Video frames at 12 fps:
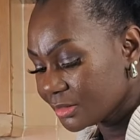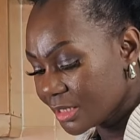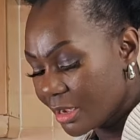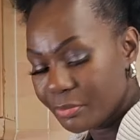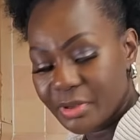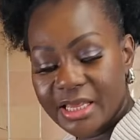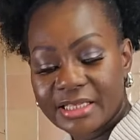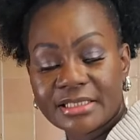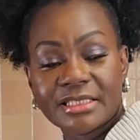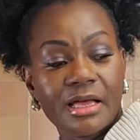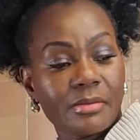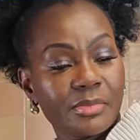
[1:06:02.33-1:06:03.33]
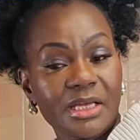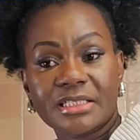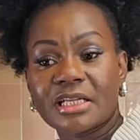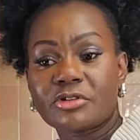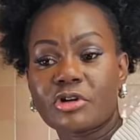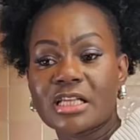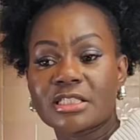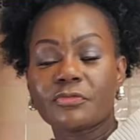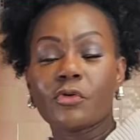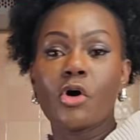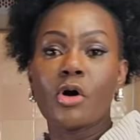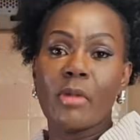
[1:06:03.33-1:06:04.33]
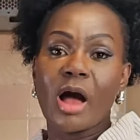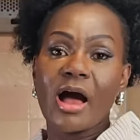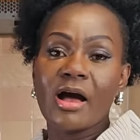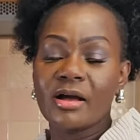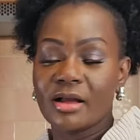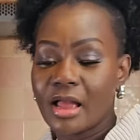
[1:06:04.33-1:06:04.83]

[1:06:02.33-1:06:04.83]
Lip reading: Yep, it's a transformer.